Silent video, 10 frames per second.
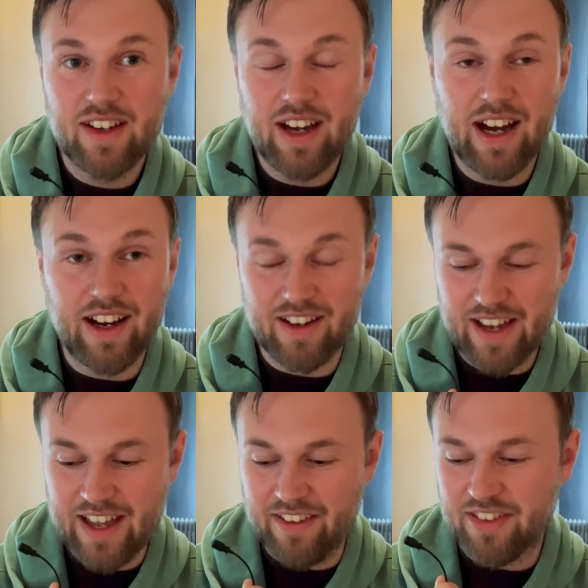Uh,
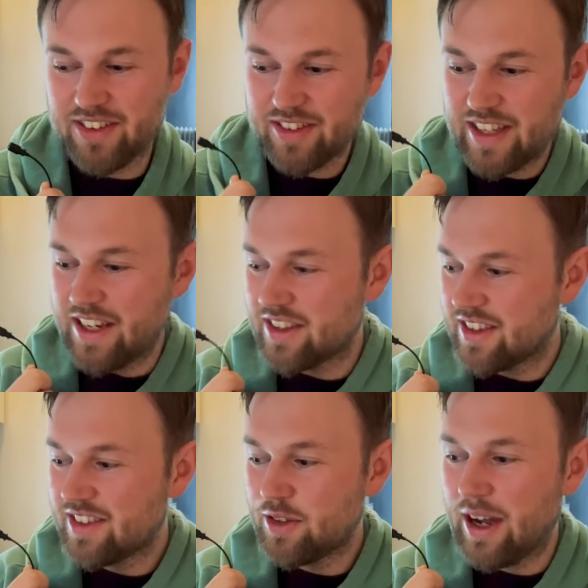and then
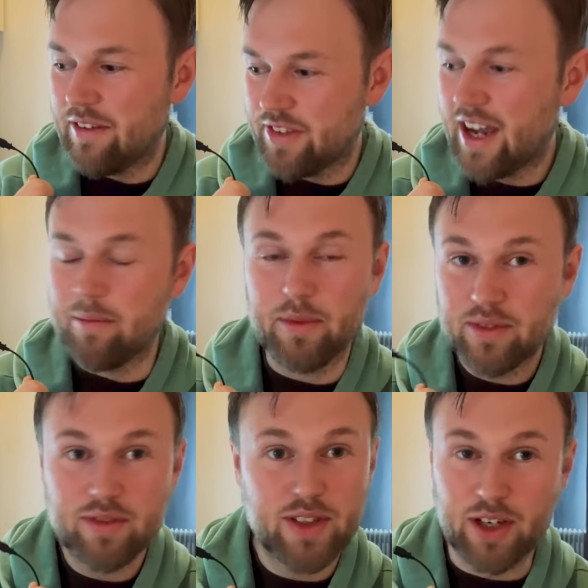you have them,
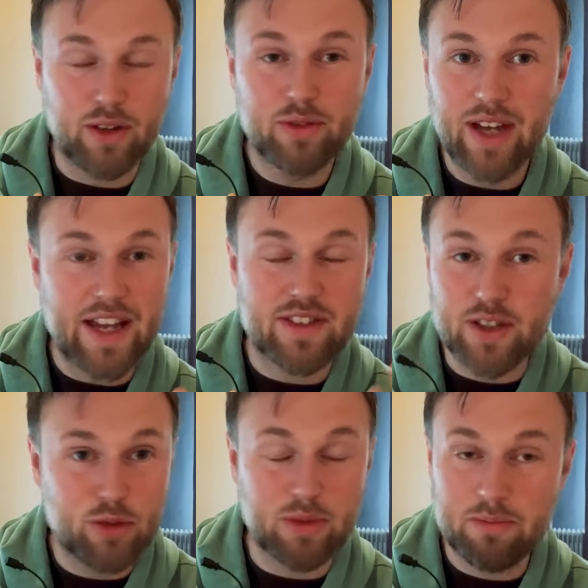you know, as a
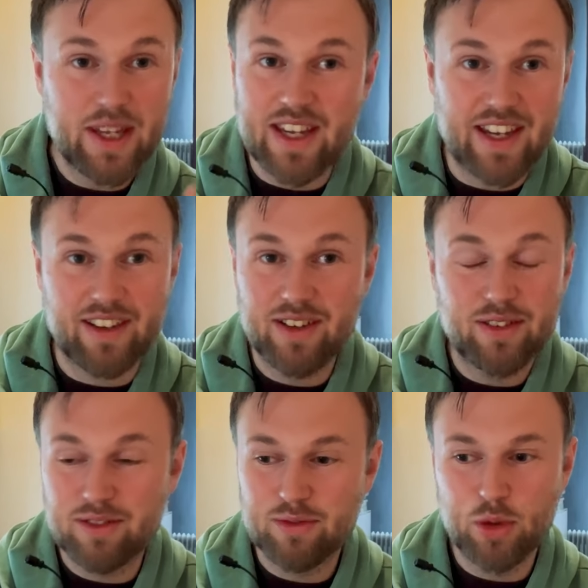human being
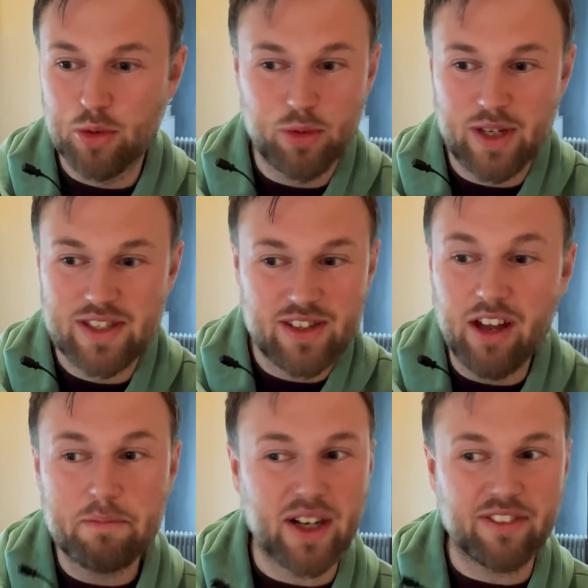who is
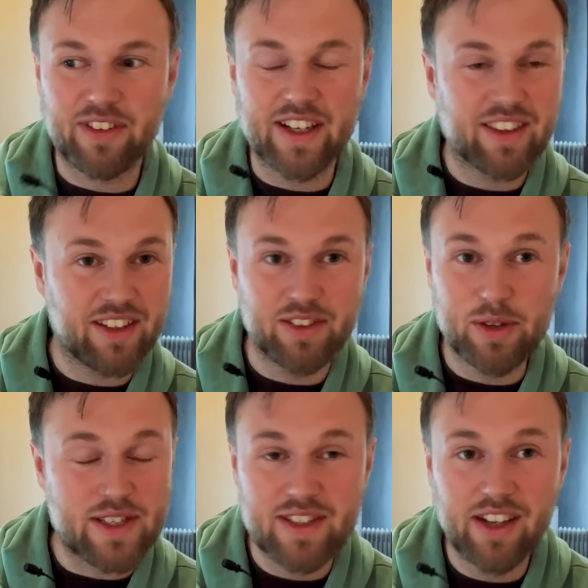not perfect and who
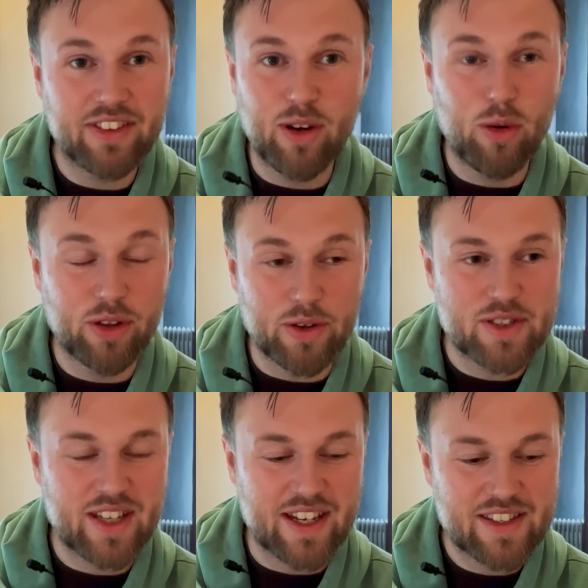is not all those
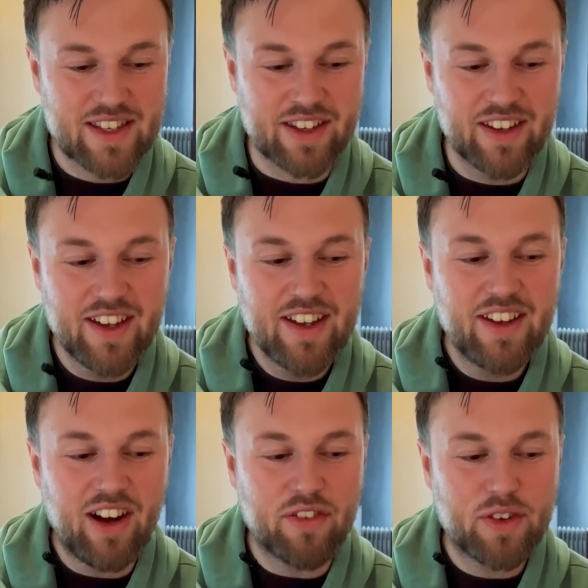things. And
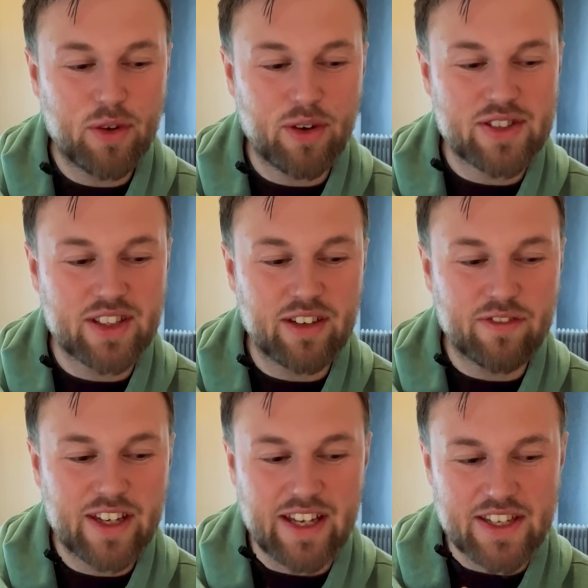of course, it can
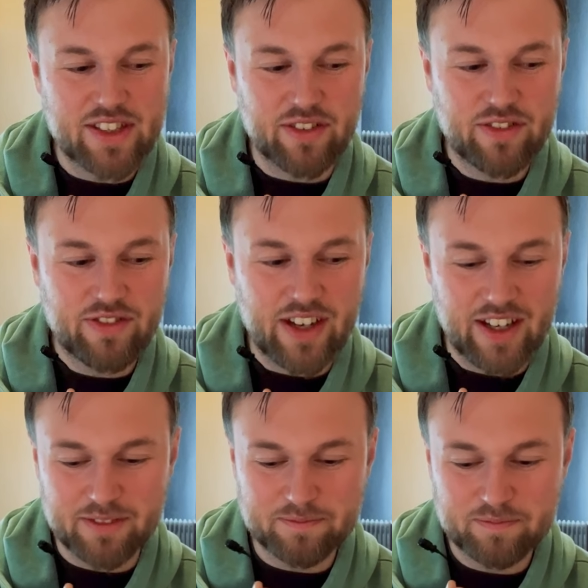feel as if
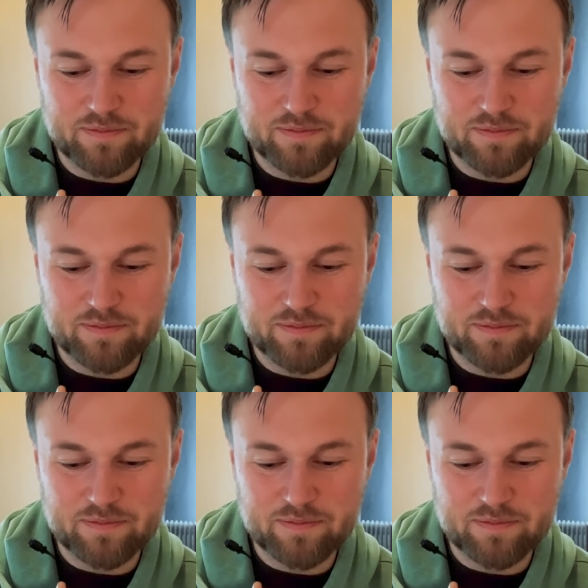um,